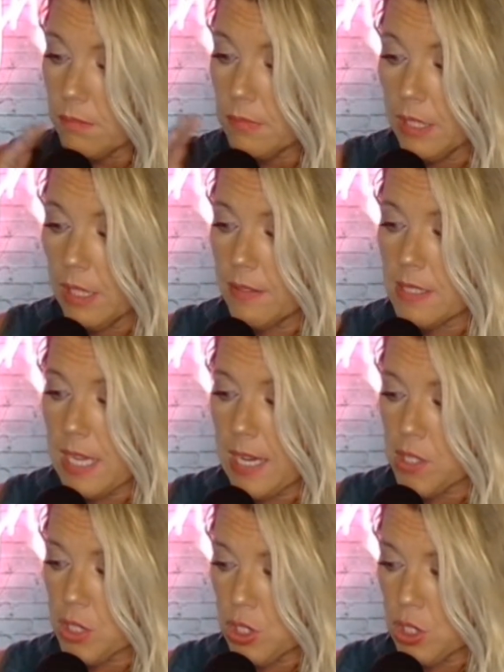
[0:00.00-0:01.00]
And this
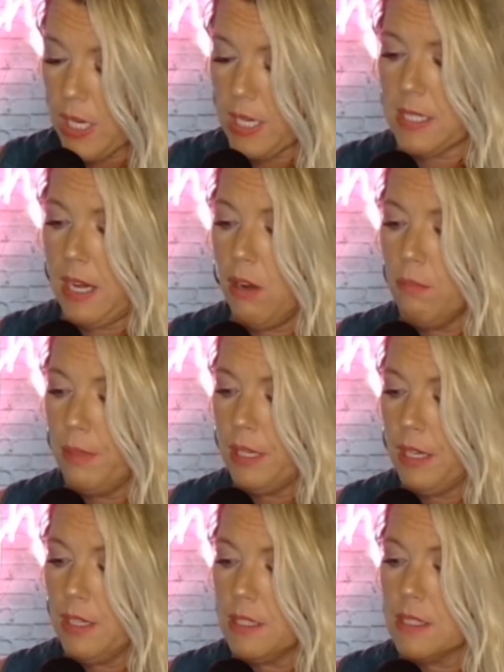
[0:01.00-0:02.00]
actually checks out
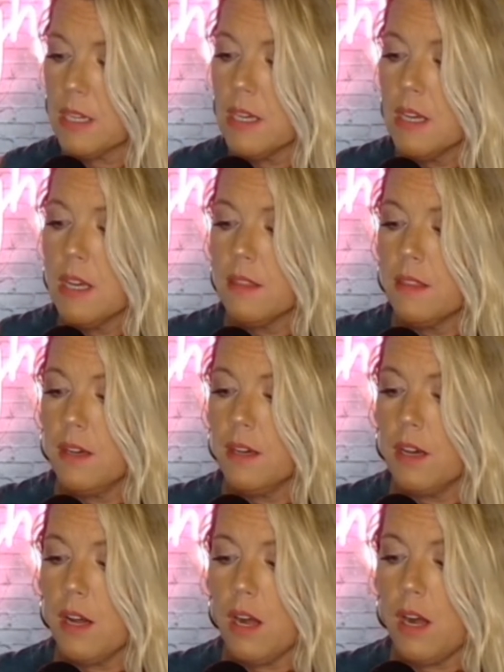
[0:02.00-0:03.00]
because
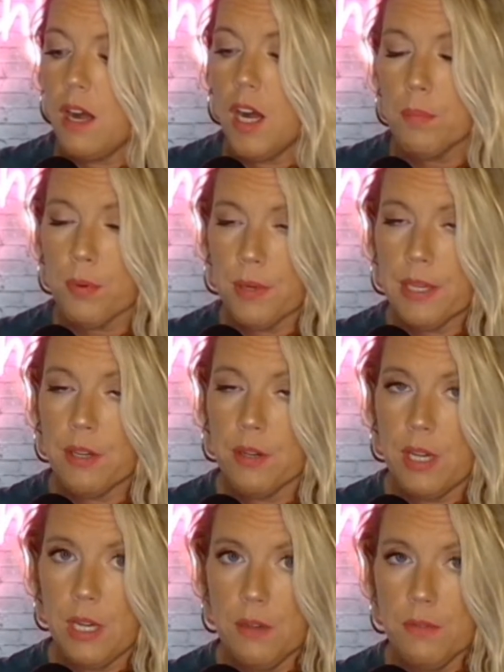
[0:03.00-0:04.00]
the operator
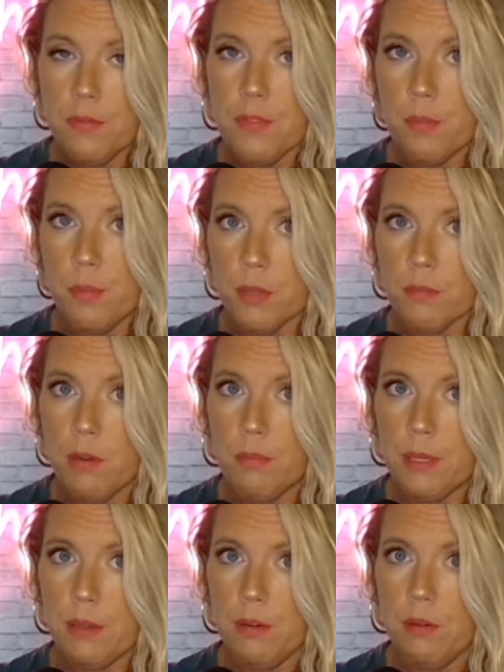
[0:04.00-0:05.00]
of the
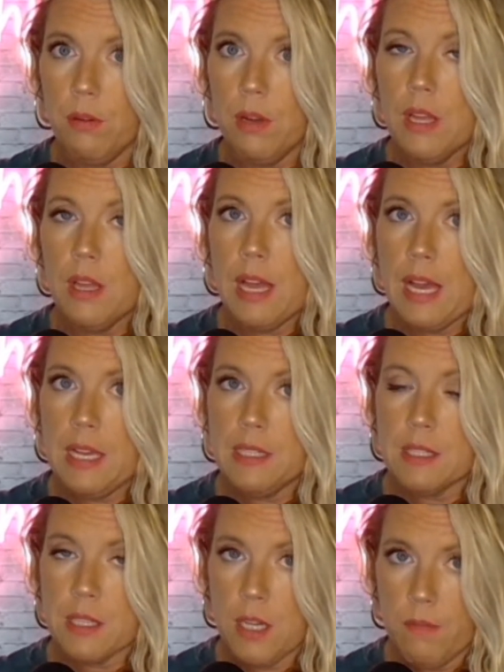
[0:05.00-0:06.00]
bookmobile
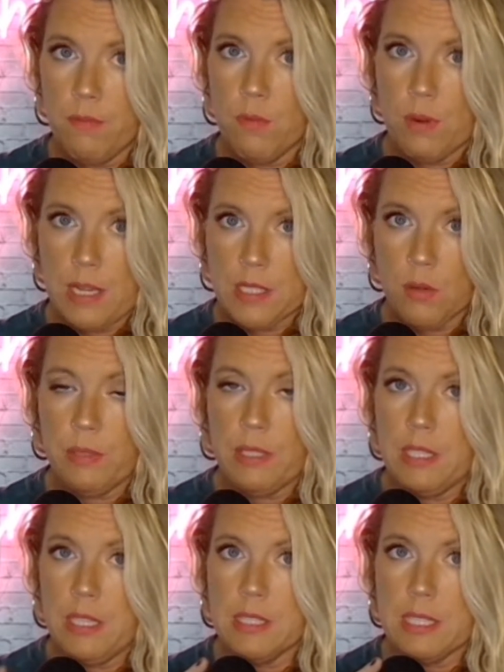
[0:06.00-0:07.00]
has come forward as a
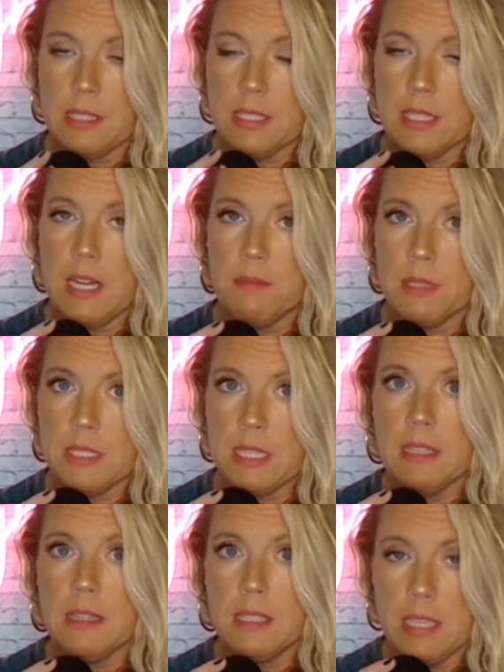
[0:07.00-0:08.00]
witness at the time to
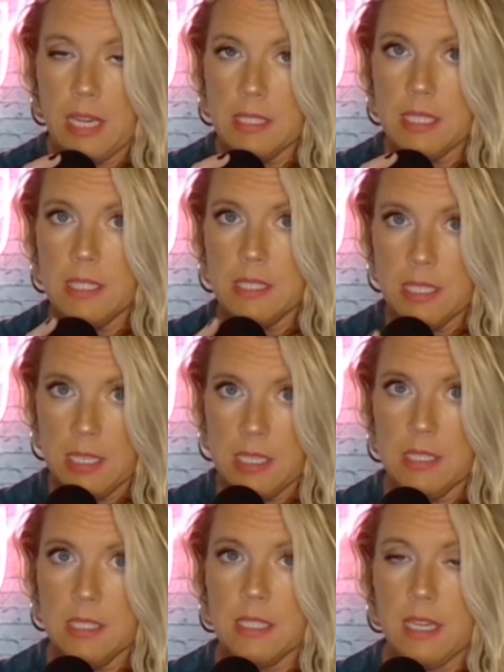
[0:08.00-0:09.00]
say that yes,
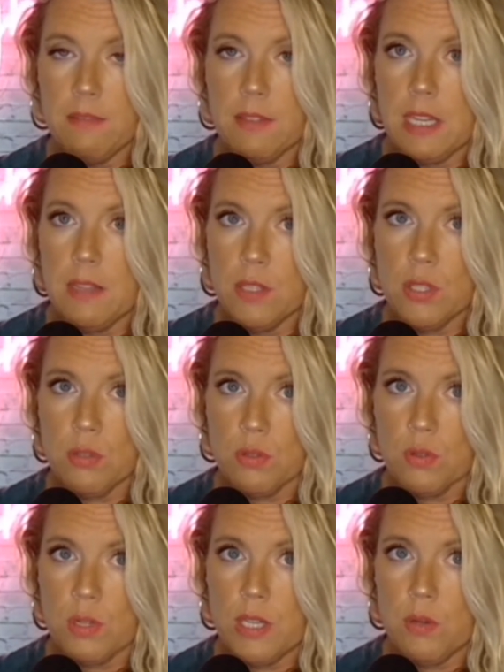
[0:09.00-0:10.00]
indeed, David and the
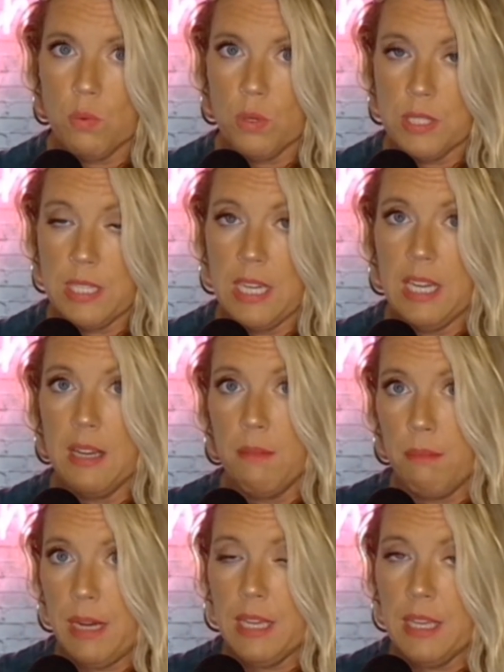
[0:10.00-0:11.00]
children were seen
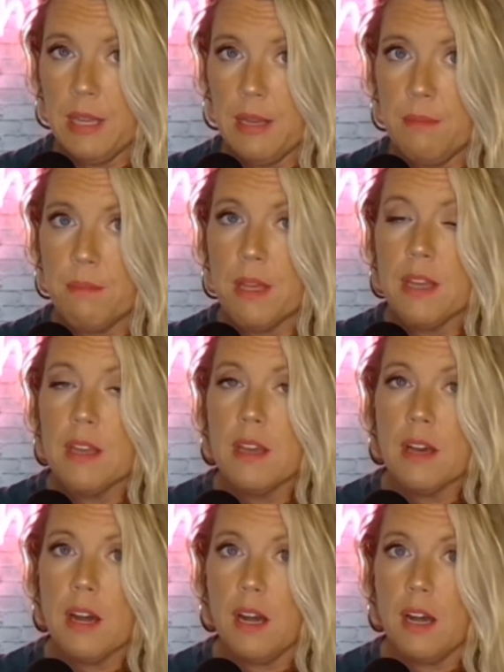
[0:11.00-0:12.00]
by him
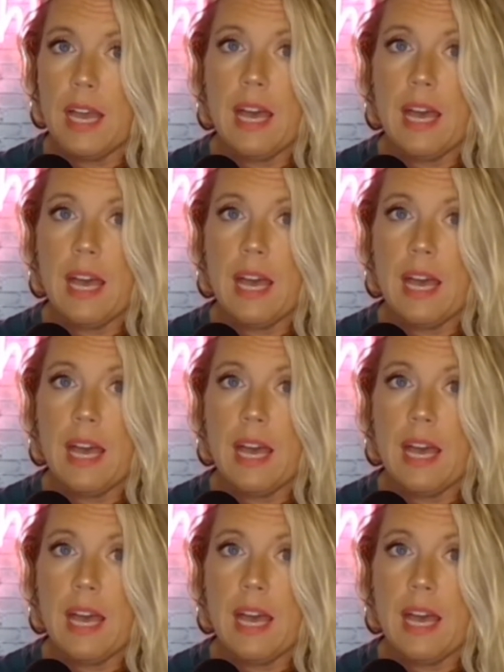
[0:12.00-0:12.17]
right